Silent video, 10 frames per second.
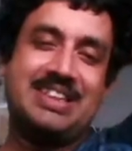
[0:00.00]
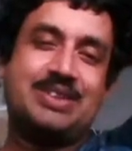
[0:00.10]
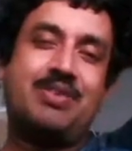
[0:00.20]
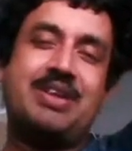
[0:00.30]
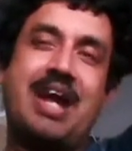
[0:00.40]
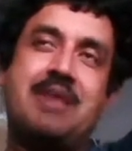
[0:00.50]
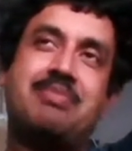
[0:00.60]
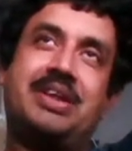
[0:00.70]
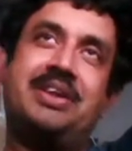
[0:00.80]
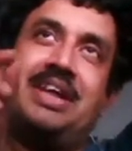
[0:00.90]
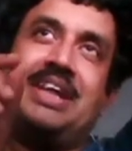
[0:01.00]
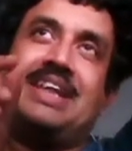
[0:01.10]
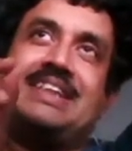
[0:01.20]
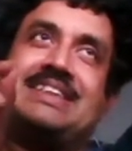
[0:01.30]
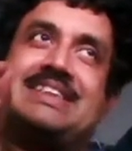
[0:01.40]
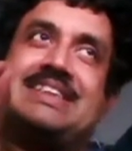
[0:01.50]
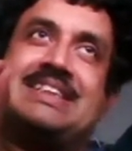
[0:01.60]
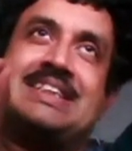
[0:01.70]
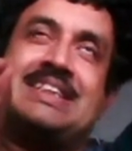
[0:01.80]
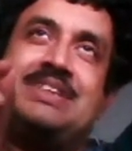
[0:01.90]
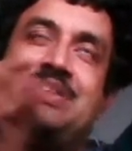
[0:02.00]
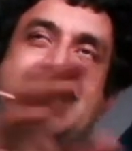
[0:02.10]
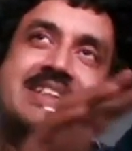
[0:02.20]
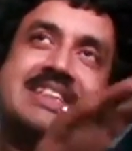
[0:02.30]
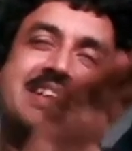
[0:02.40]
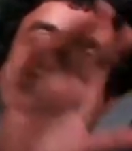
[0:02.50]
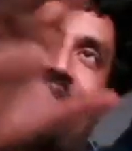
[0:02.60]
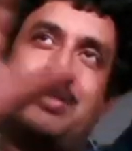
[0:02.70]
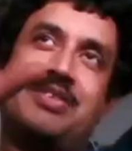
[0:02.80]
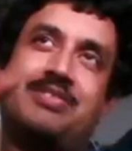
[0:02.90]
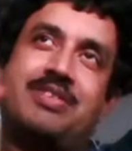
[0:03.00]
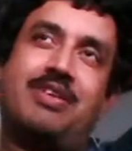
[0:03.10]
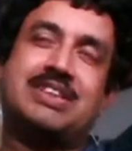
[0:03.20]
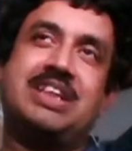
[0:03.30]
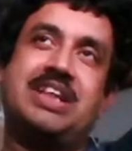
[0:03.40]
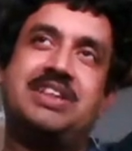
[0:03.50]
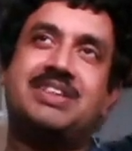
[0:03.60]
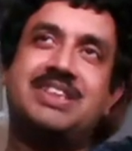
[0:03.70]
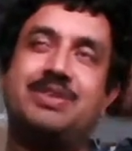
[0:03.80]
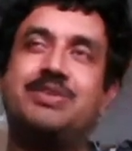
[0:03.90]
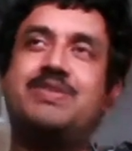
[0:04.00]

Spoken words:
So what will happen is you take certain number of oscillators,